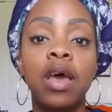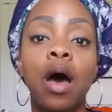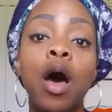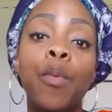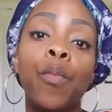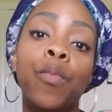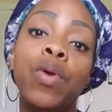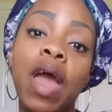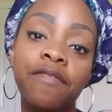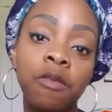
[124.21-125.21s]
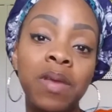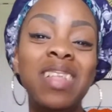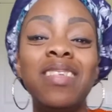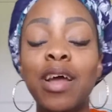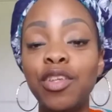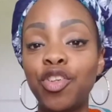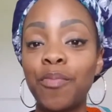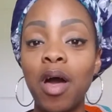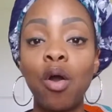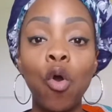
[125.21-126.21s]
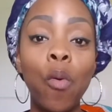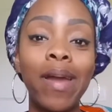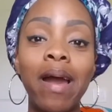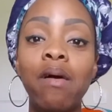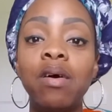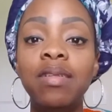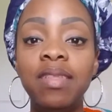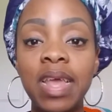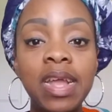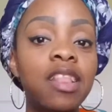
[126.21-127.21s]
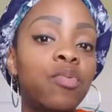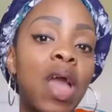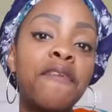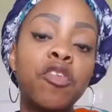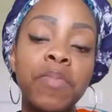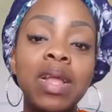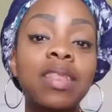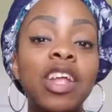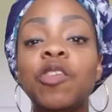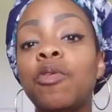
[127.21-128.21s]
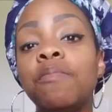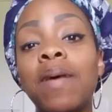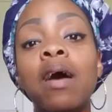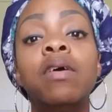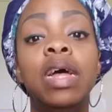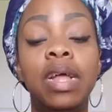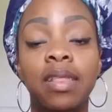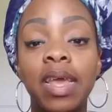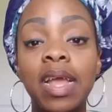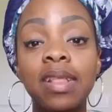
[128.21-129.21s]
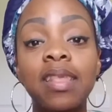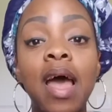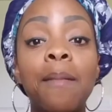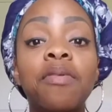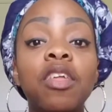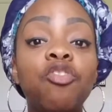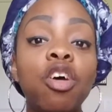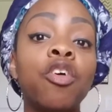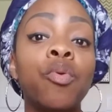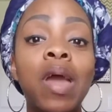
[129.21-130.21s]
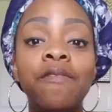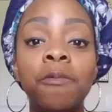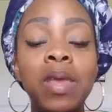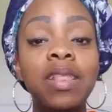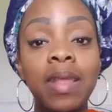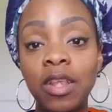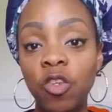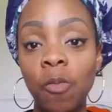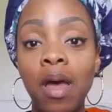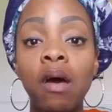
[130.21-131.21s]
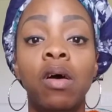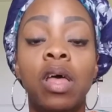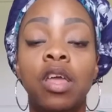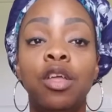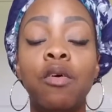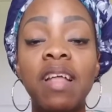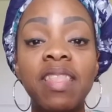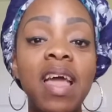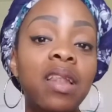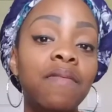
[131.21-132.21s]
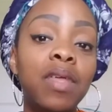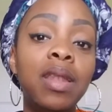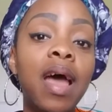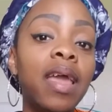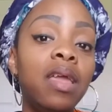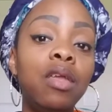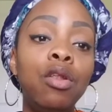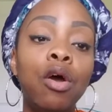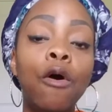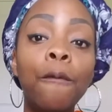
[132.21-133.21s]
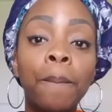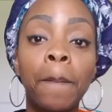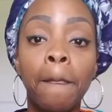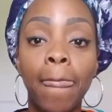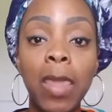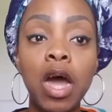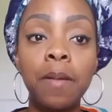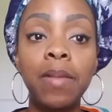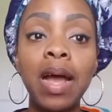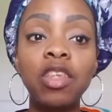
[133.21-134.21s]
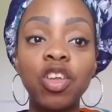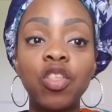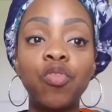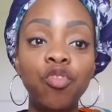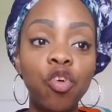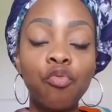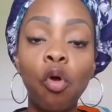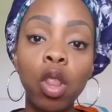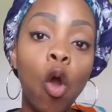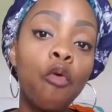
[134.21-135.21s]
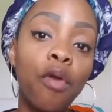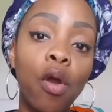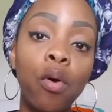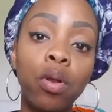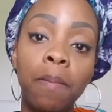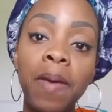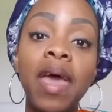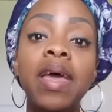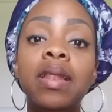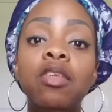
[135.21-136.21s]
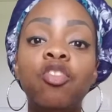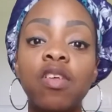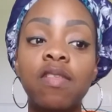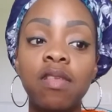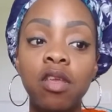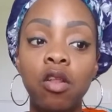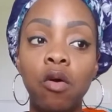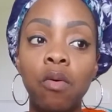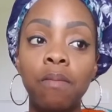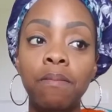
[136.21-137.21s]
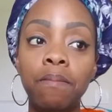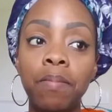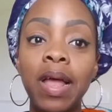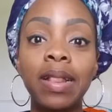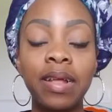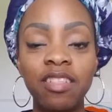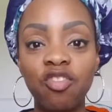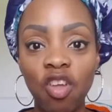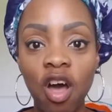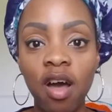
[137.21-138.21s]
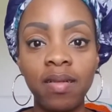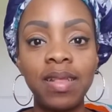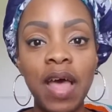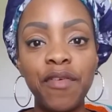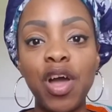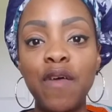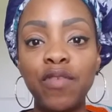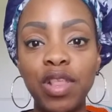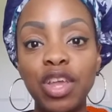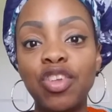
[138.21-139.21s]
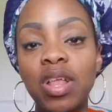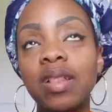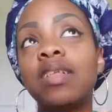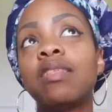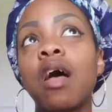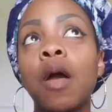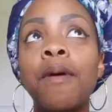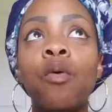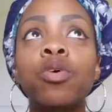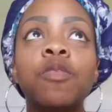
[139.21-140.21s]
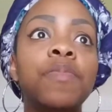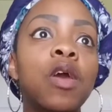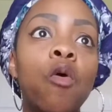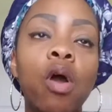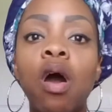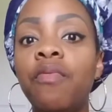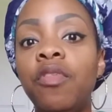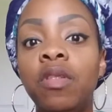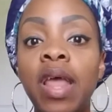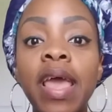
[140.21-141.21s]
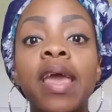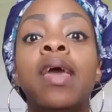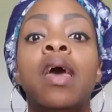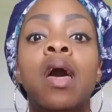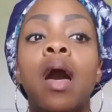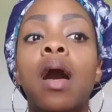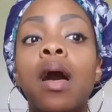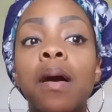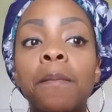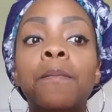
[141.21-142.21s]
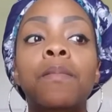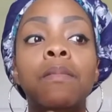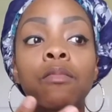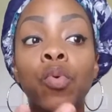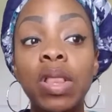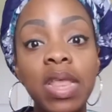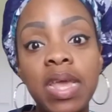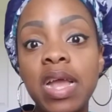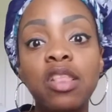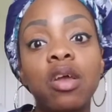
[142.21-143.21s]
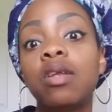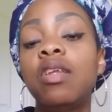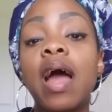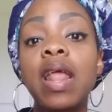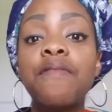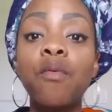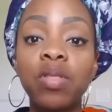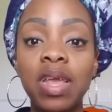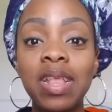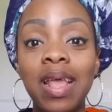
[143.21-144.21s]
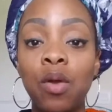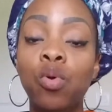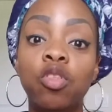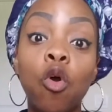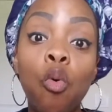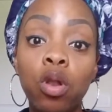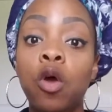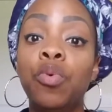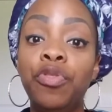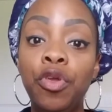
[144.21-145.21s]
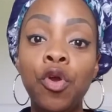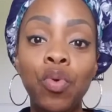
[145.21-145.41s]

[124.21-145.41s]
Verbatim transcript: Um, we have to be intentional about going out on dates. We have to be intentional about taking time with each other. We have to be intentional about, you know, at the end of the night, you know, um, not just, you know, rolling over and go to bed, just, you know, like let's talk, let's have a conversation, like let's talk about what's been going on in the day, um, with the kids or not even with the kids, like what's going on with you?